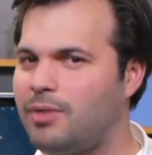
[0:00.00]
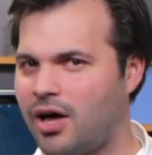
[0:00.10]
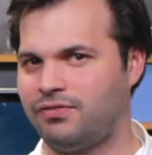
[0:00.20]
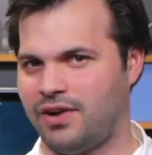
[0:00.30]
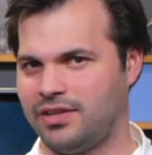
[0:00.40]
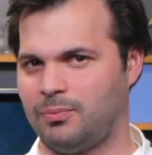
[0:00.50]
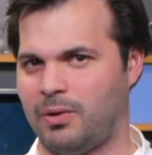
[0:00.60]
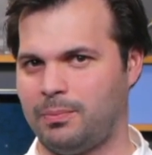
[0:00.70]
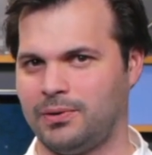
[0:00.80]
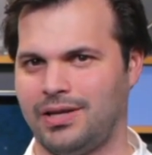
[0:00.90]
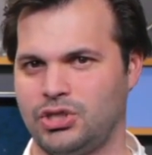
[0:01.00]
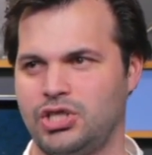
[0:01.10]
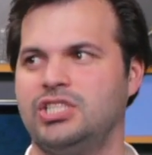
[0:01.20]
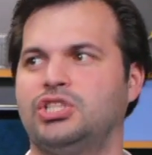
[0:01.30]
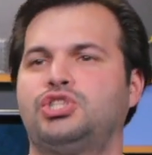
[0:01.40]
modify their
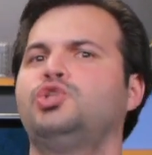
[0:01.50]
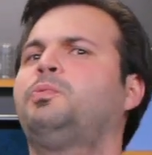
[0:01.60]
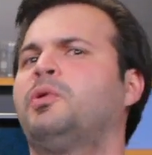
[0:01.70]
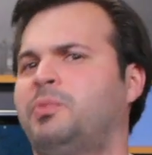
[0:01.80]
population into super